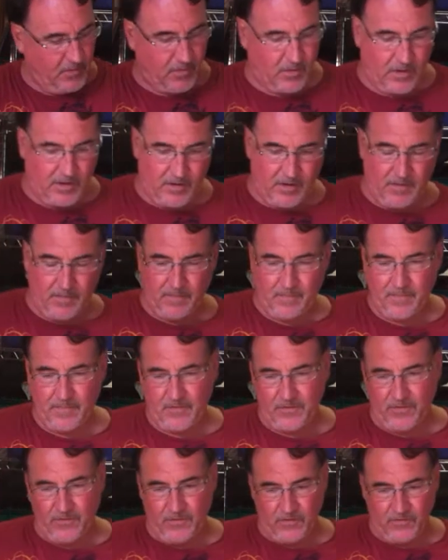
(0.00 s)
We're going to
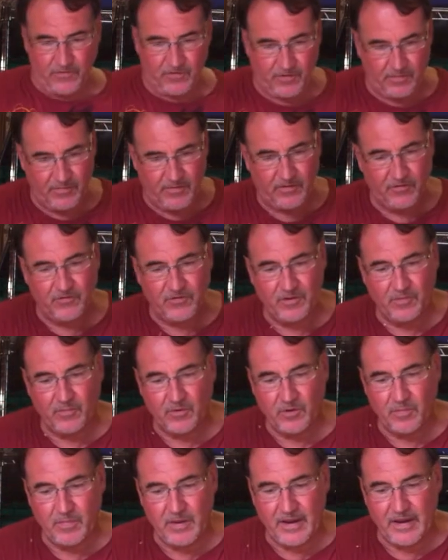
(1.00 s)
do something
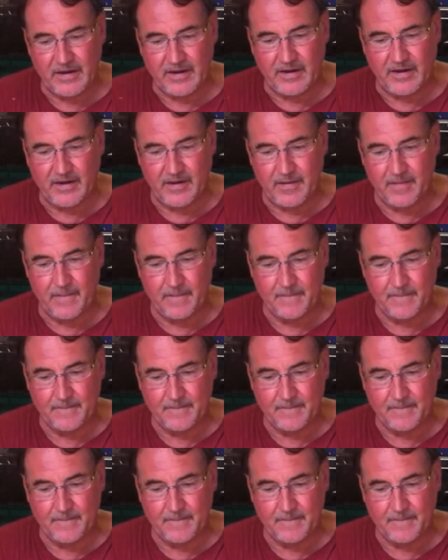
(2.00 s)
similar back here.